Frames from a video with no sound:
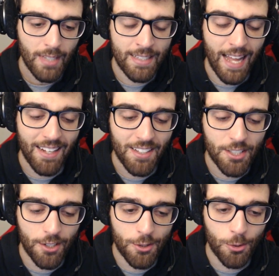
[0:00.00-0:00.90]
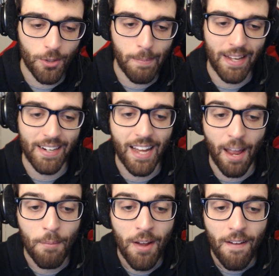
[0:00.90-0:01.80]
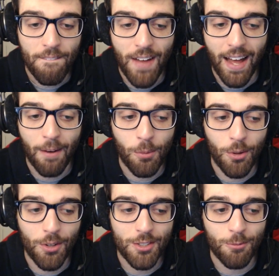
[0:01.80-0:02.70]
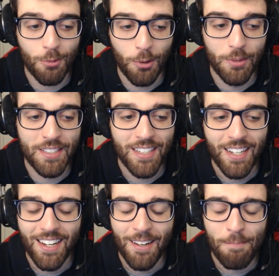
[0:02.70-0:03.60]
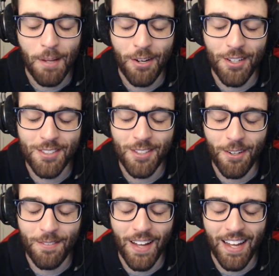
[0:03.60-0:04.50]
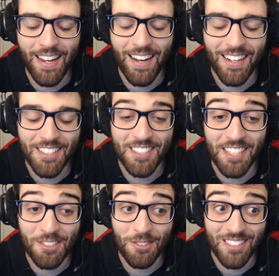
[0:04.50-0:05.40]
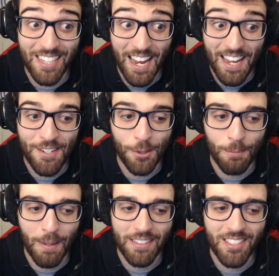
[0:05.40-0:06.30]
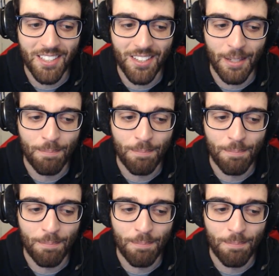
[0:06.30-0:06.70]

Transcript: Now let's go and talk about a game that was ruined because of a sexual scandal. Basically,